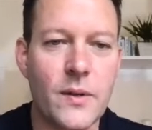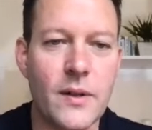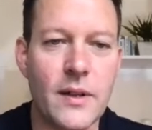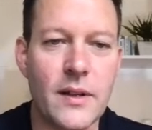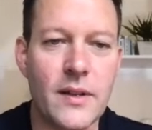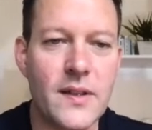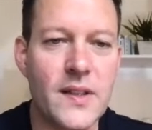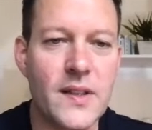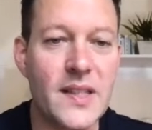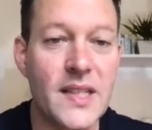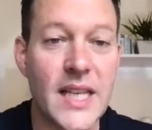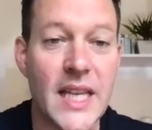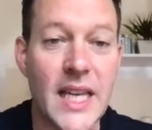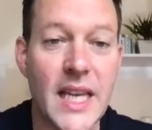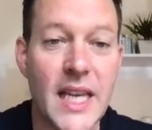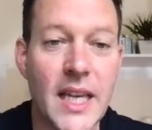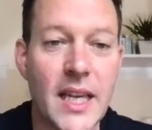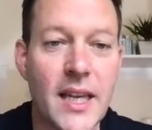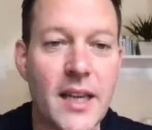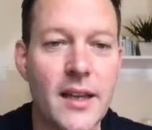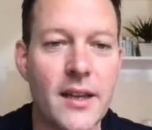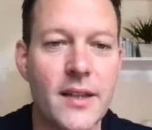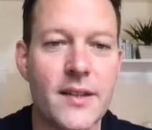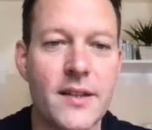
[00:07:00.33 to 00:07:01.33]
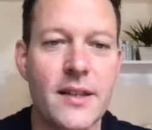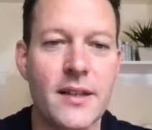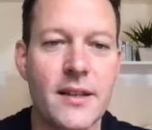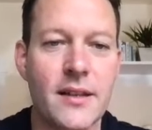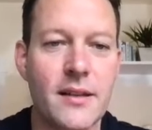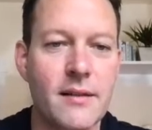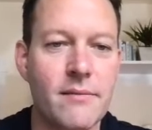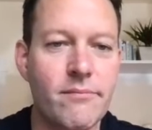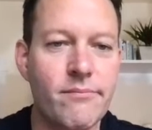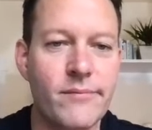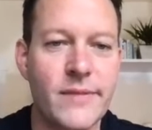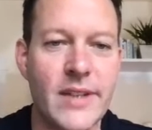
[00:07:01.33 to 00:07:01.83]
sea is
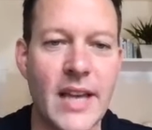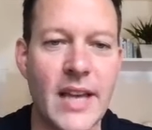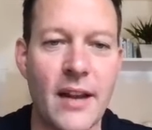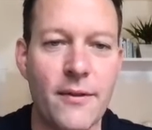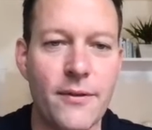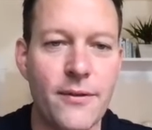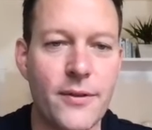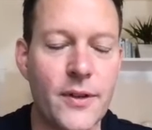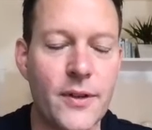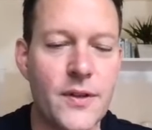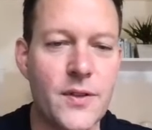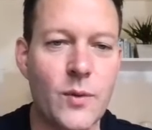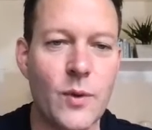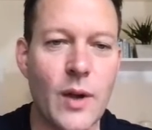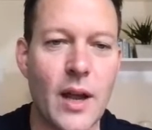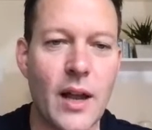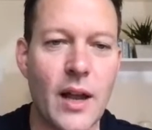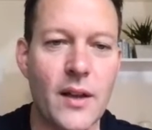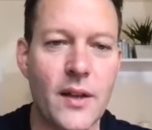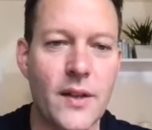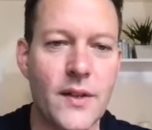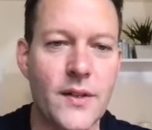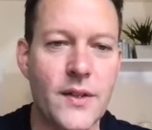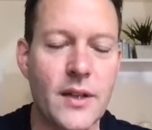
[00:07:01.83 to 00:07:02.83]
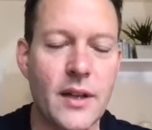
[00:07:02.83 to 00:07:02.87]
10-foot swells,